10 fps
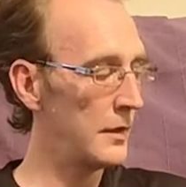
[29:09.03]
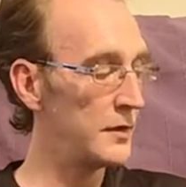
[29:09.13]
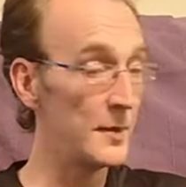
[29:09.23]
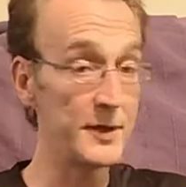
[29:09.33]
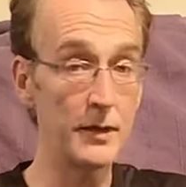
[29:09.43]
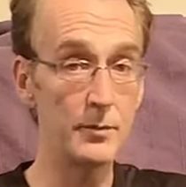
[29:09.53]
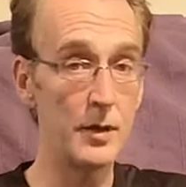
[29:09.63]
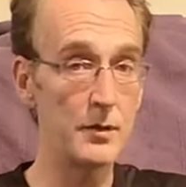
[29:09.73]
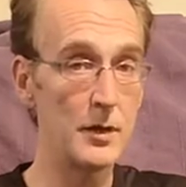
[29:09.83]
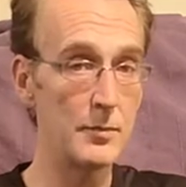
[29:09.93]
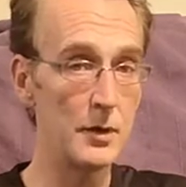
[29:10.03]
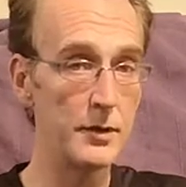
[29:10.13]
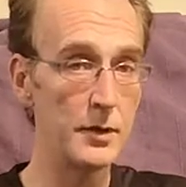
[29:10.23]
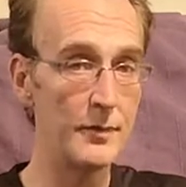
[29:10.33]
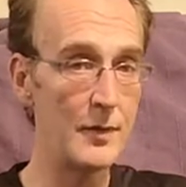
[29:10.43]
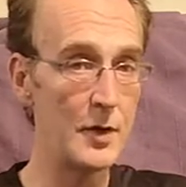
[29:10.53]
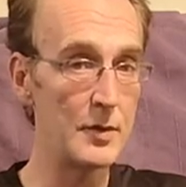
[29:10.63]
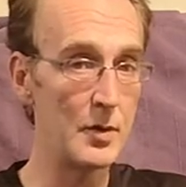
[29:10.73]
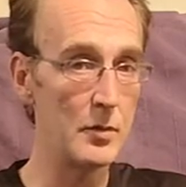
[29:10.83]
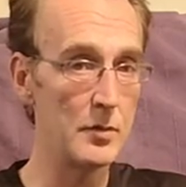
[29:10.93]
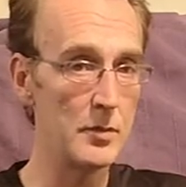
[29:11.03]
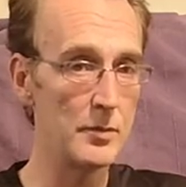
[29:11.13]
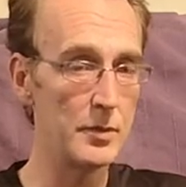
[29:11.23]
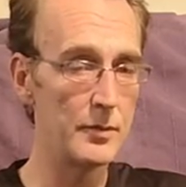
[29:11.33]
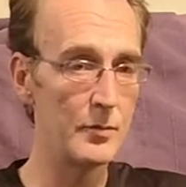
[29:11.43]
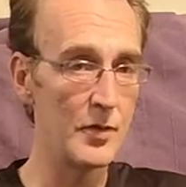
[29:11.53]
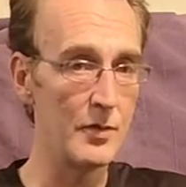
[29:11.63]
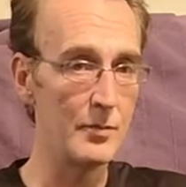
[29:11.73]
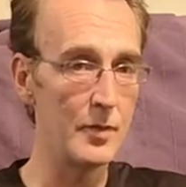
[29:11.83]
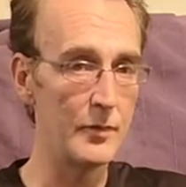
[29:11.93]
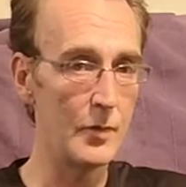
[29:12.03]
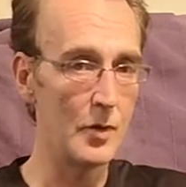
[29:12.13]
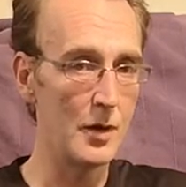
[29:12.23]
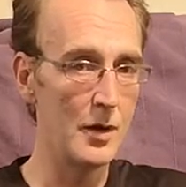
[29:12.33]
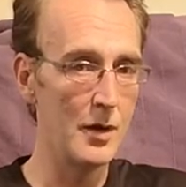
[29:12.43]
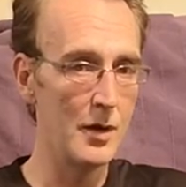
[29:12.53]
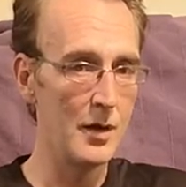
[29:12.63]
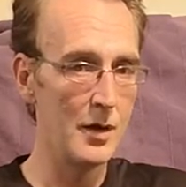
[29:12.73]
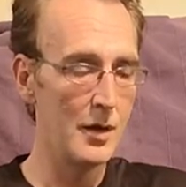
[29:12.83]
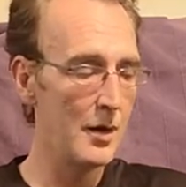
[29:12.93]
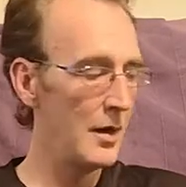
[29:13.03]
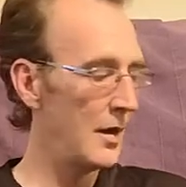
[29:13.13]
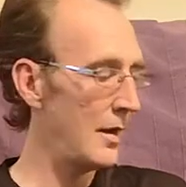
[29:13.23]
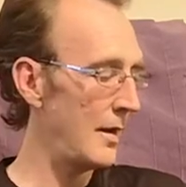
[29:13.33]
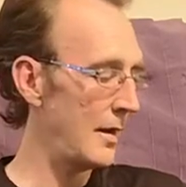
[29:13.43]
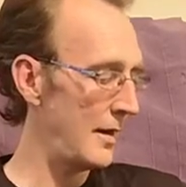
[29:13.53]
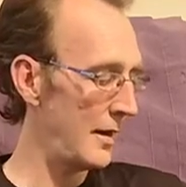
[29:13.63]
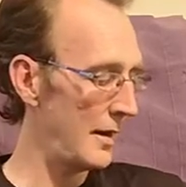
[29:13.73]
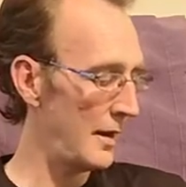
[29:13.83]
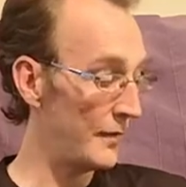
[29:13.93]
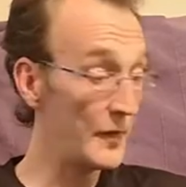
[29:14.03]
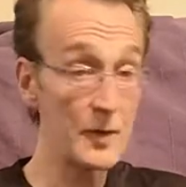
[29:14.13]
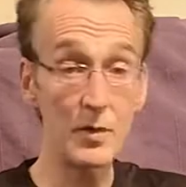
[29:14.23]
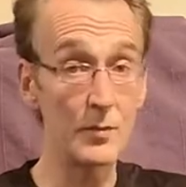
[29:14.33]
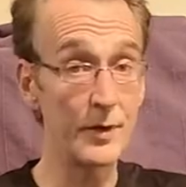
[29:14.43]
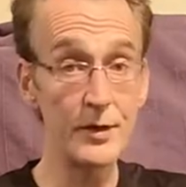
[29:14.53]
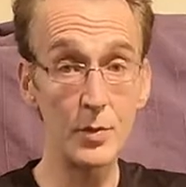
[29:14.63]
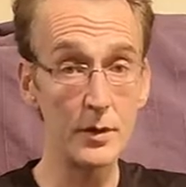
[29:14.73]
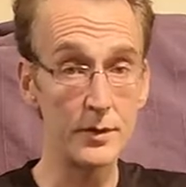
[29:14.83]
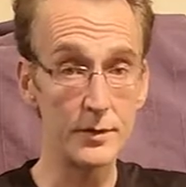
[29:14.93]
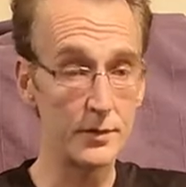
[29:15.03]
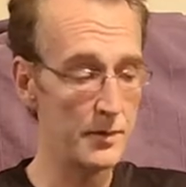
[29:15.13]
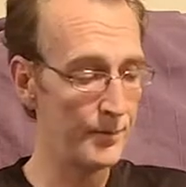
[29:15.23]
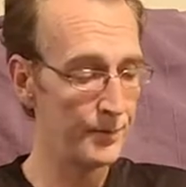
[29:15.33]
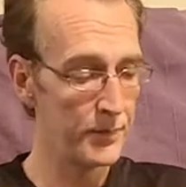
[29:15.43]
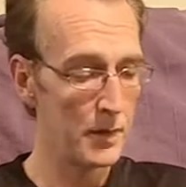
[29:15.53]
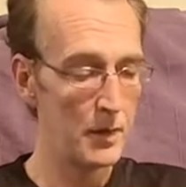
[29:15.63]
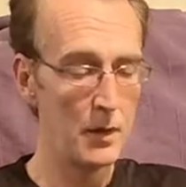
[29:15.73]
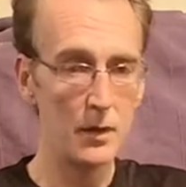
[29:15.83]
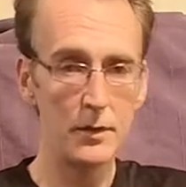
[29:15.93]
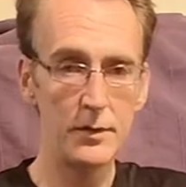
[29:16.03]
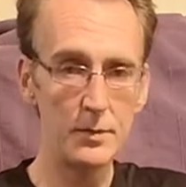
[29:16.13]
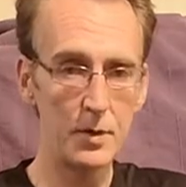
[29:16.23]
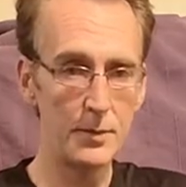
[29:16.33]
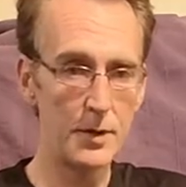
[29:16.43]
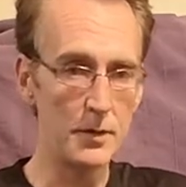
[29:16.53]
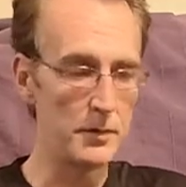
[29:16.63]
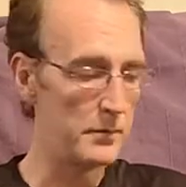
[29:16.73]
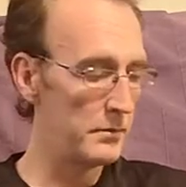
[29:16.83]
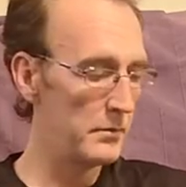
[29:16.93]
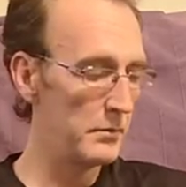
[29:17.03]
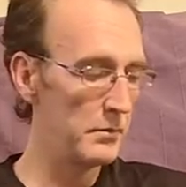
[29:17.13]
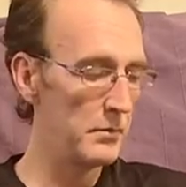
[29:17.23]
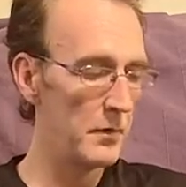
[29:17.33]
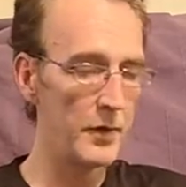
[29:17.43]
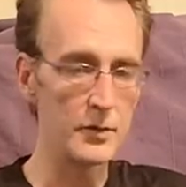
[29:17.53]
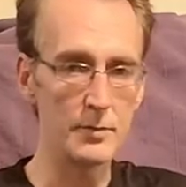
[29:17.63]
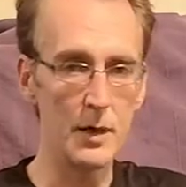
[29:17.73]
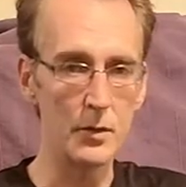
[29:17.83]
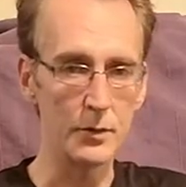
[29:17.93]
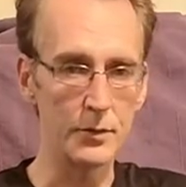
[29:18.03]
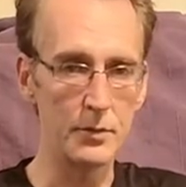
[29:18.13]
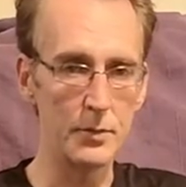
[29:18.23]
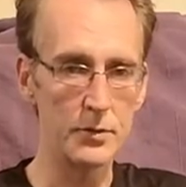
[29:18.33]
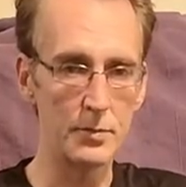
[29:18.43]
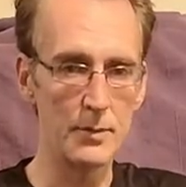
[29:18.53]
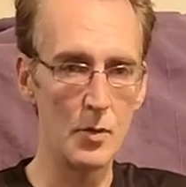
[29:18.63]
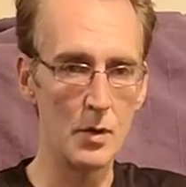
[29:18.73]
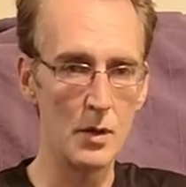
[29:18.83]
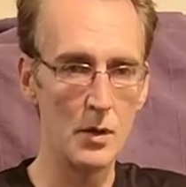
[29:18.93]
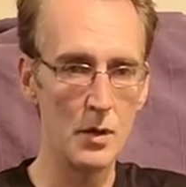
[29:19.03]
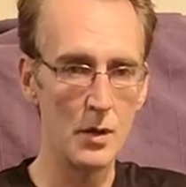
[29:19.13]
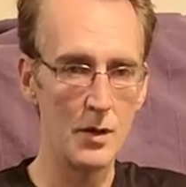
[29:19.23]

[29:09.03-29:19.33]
These are my second pair of Zamberlans. I've never had a problem with them before. I've never had a problem with these ones. These are probably done 1,000 miles, possibly more.